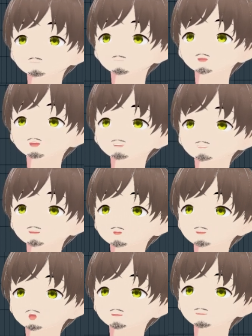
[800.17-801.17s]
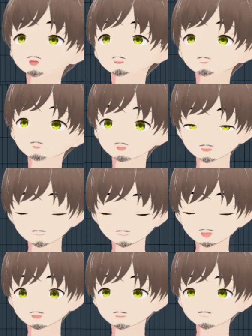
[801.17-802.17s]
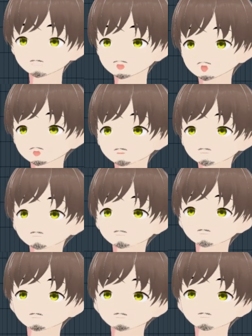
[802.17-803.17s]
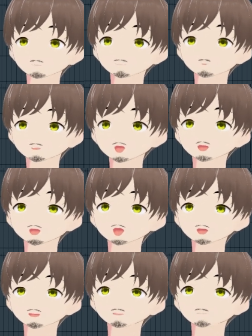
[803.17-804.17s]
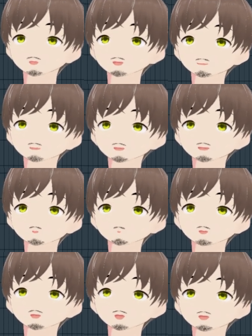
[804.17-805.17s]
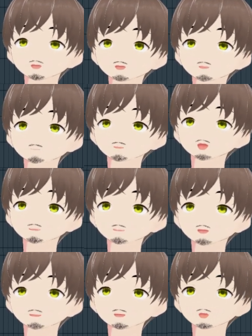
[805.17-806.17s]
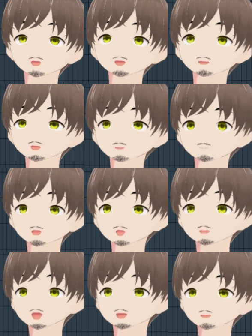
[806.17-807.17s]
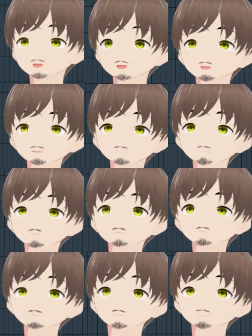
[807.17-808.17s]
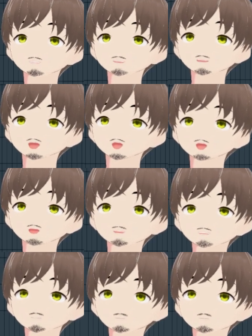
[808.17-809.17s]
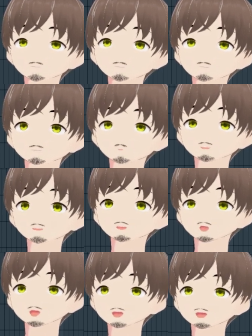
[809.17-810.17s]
and, you know, just play with these stuff. So this is what I got, mastering 2 dB, not 6 dB because we don't want to blow out our ears. And yeah, went from like